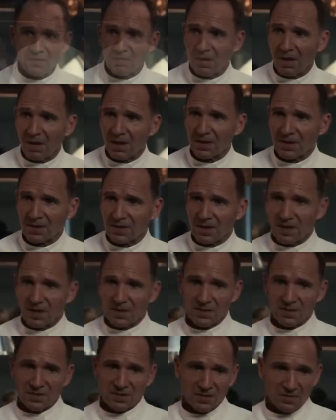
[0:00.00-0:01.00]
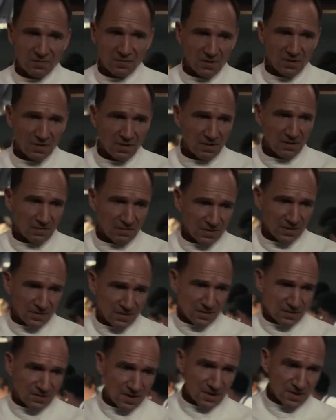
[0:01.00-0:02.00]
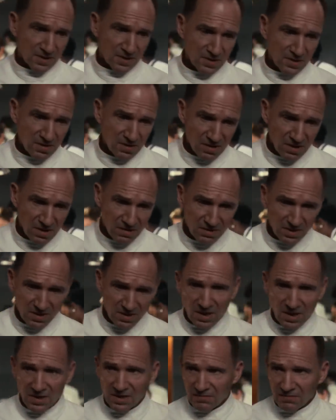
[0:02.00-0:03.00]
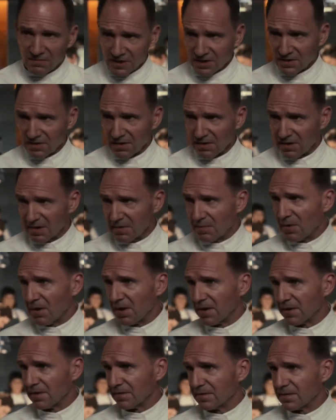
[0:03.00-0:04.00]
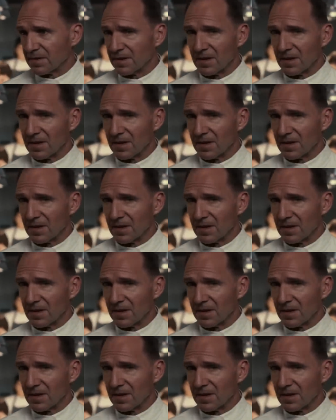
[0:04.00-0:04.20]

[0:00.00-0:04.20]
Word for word: So, on the evening this film takes place, Chef Slowik has prepared his